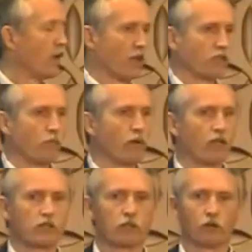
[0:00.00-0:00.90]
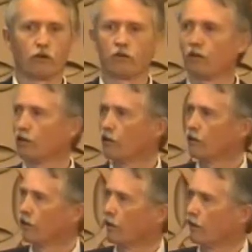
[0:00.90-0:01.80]
as a base load
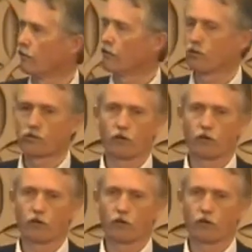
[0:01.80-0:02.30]
use.